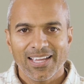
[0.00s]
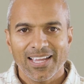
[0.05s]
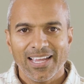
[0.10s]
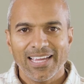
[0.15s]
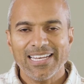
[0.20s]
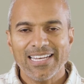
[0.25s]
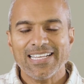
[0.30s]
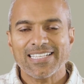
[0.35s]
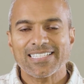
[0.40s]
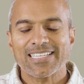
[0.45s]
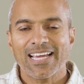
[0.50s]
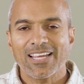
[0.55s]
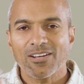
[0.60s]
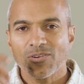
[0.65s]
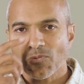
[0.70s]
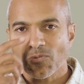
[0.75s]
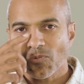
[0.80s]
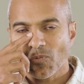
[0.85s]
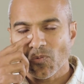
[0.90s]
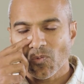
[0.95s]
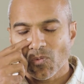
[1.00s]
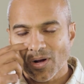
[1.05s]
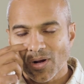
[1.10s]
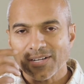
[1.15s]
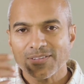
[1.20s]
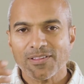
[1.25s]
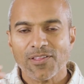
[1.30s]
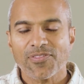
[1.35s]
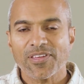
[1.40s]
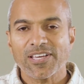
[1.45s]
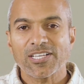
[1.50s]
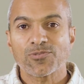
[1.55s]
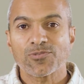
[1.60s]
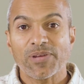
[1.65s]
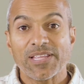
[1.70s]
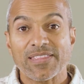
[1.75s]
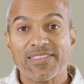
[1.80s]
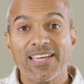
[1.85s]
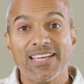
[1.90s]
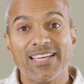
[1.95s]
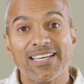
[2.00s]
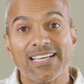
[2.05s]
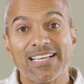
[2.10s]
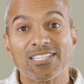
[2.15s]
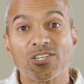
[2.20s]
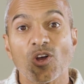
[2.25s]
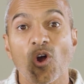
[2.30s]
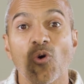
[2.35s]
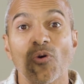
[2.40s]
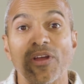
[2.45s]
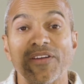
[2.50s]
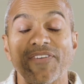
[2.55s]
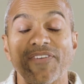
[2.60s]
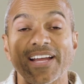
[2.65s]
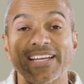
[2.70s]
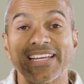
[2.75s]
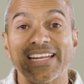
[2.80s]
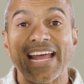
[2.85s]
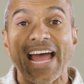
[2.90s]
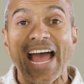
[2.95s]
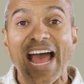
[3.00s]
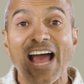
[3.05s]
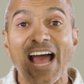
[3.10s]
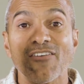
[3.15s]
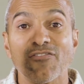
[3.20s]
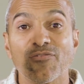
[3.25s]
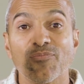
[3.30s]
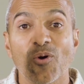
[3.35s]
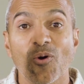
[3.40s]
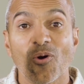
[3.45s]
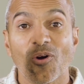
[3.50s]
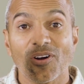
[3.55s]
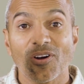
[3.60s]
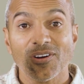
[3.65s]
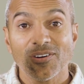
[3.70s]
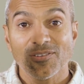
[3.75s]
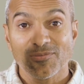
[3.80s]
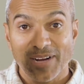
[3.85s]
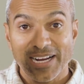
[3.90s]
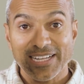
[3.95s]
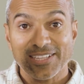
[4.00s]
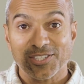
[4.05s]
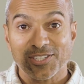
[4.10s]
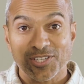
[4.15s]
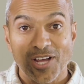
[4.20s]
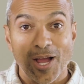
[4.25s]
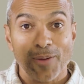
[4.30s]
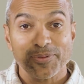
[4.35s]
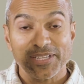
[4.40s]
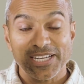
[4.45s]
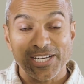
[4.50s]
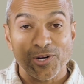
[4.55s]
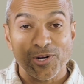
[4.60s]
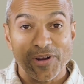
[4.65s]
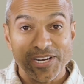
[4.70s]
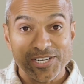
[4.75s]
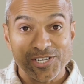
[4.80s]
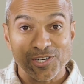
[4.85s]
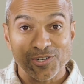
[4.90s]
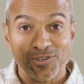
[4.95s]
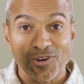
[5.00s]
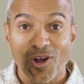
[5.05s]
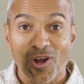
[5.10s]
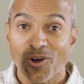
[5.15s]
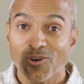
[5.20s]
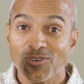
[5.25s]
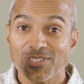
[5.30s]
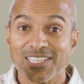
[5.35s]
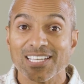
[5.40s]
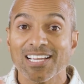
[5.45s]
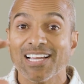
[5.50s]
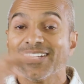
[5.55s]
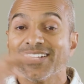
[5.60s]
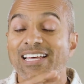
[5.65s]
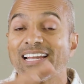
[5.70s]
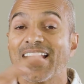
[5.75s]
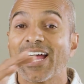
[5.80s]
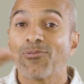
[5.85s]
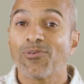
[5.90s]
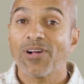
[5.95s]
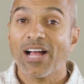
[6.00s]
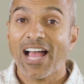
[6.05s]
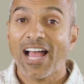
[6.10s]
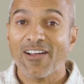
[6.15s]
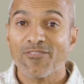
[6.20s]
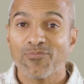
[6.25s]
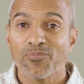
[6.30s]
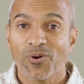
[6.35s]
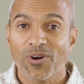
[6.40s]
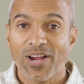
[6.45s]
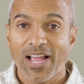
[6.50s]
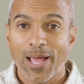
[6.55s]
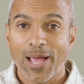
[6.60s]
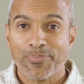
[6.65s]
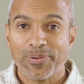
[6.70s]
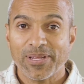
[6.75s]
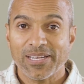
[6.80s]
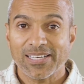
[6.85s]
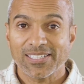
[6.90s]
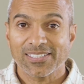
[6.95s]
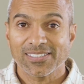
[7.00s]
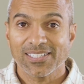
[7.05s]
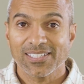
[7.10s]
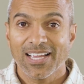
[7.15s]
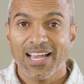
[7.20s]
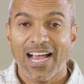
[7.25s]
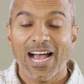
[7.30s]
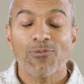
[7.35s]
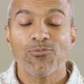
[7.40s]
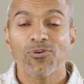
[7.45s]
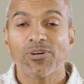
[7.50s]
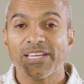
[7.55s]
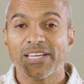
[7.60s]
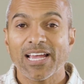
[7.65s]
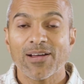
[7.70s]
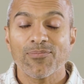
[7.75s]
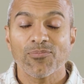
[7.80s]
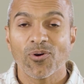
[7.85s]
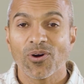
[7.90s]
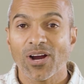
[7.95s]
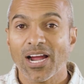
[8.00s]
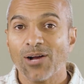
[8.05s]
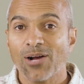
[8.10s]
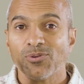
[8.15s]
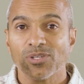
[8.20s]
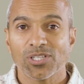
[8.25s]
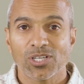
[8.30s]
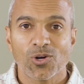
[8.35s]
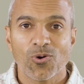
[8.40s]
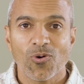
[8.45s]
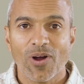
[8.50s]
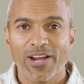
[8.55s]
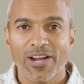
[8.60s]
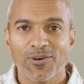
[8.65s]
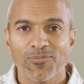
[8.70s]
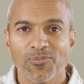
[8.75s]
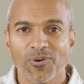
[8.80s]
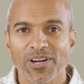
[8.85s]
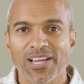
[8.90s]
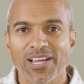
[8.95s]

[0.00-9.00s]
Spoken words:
And he said, one of the things we think is, oh, if I can have more, right, the top of the equation grows, then I will have more happiness. I will get more. I will acquire more.